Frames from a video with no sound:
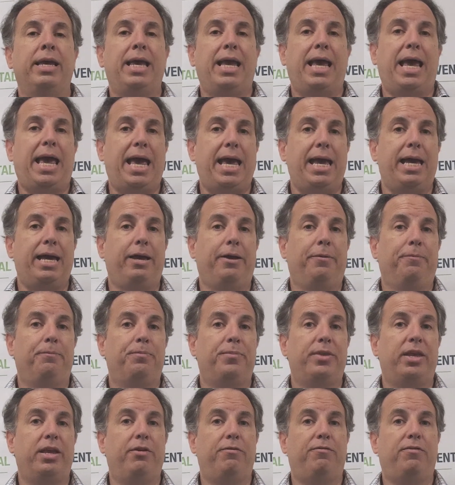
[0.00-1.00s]
hey,
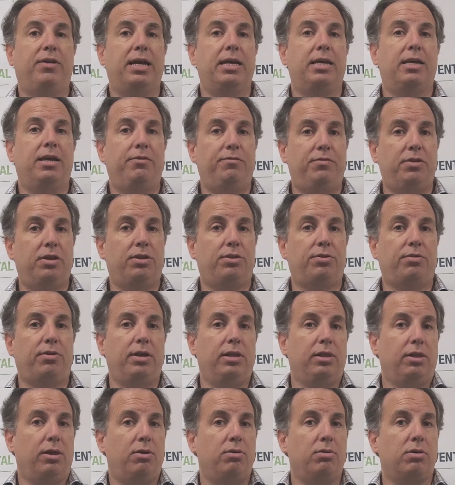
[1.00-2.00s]
if I give you 3
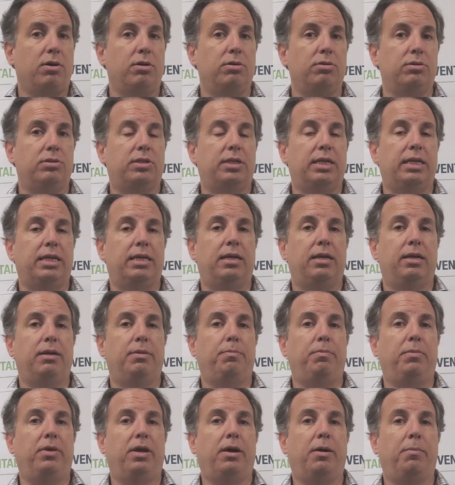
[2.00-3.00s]
logos in
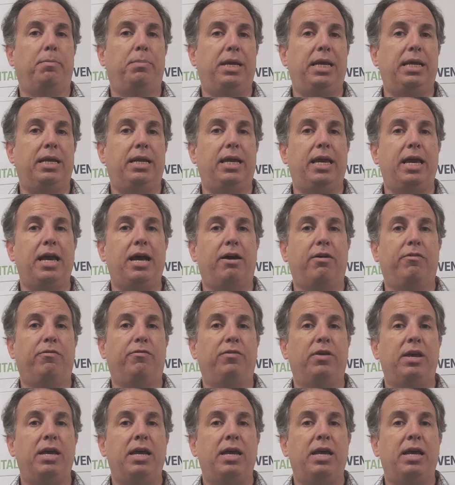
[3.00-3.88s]
a PDF,